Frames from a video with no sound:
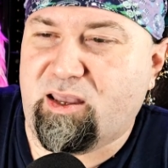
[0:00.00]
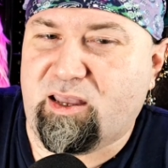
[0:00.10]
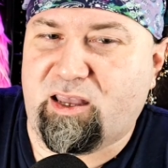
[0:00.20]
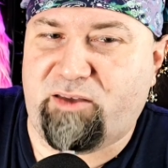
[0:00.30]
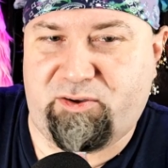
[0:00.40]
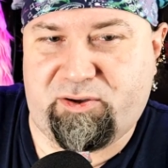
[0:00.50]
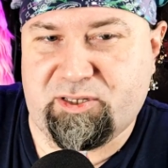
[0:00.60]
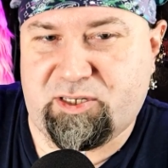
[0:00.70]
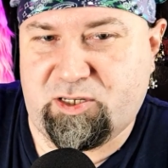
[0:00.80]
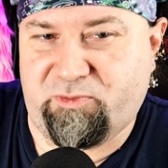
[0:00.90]
If you
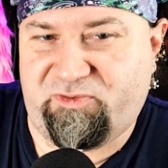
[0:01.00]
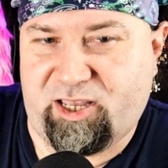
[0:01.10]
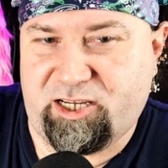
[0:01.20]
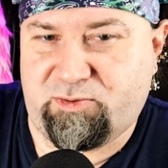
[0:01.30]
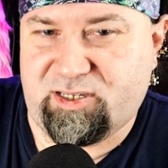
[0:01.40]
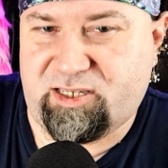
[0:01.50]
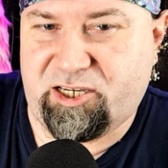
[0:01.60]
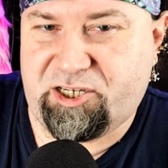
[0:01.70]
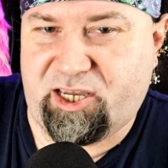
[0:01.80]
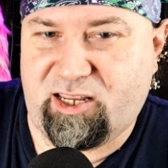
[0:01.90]
consume flesh while
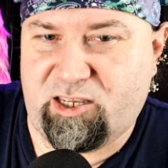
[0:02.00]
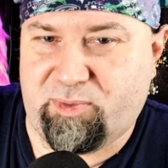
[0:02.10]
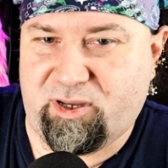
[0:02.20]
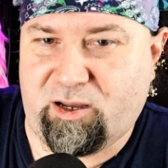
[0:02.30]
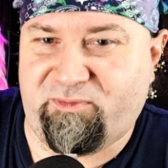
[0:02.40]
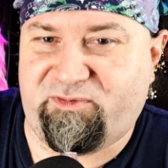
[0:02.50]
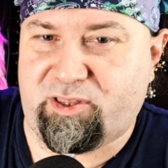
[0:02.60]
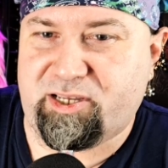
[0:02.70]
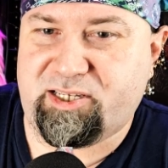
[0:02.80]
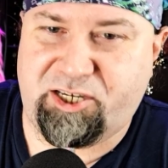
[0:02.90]
satiated, you become
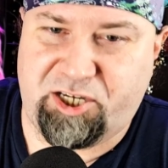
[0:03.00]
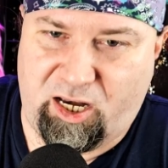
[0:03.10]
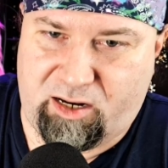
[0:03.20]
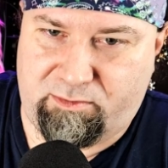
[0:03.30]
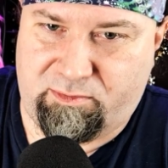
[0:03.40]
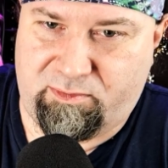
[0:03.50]
fully satiated.